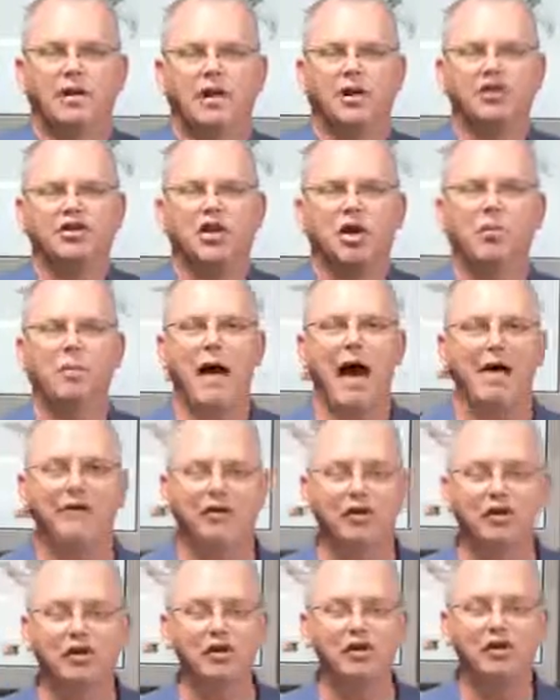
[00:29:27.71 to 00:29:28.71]
Let's go
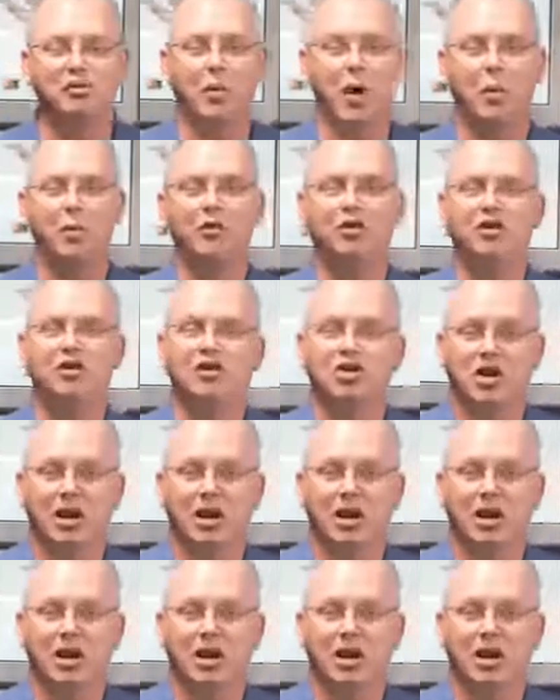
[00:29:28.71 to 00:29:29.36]
back for just a moment to